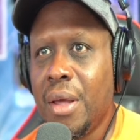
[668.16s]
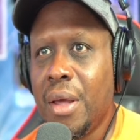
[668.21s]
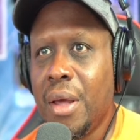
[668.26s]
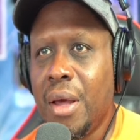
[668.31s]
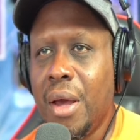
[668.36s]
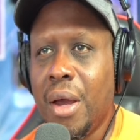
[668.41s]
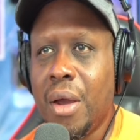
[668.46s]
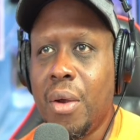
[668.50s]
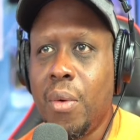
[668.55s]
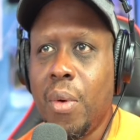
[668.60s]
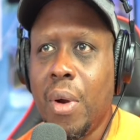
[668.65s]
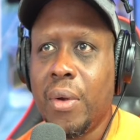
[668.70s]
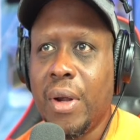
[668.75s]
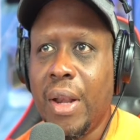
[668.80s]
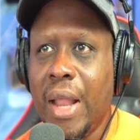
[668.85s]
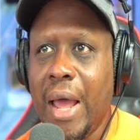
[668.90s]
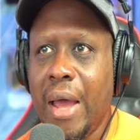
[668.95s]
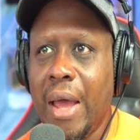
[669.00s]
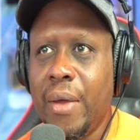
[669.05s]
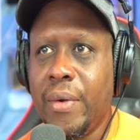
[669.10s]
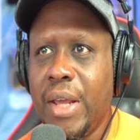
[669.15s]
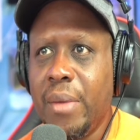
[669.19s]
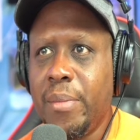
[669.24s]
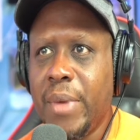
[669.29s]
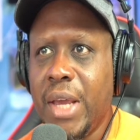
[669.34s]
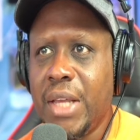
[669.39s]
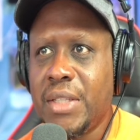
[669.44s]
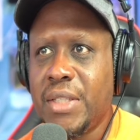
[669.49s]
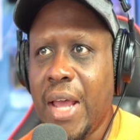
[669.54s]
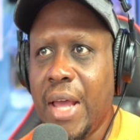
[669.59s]
Quote, allowing
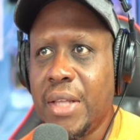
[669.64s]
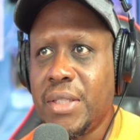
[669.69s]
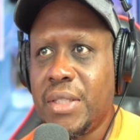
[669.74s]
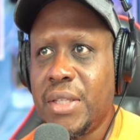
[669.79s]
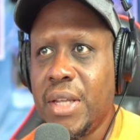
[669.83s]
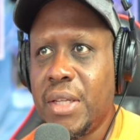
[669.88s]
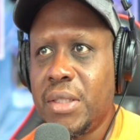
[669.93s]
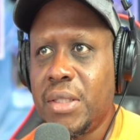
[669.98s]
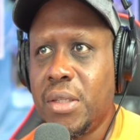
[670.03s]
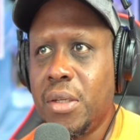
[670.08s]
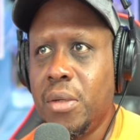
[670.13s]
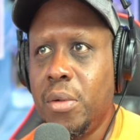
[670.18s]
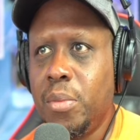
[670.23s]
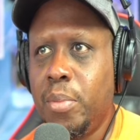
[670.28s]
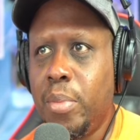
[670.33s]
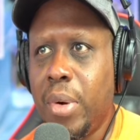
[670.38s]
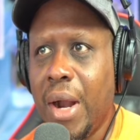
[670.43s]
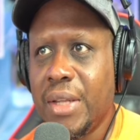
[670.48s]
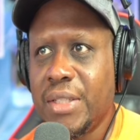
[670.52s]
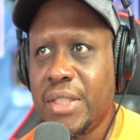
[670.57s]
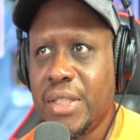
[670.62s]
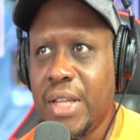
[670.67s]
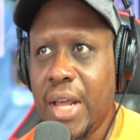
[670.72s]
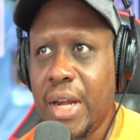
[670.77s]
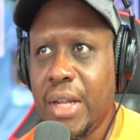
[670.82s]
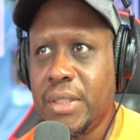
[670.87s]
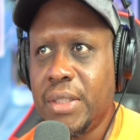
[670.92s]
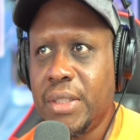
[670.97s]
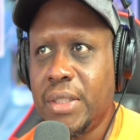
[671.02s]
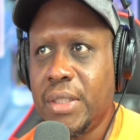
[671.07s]
inmates access to
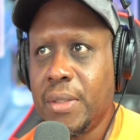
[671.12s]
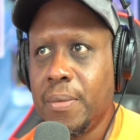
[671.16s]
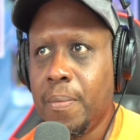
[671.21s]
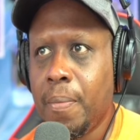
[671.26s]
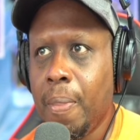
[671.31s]
prosthetics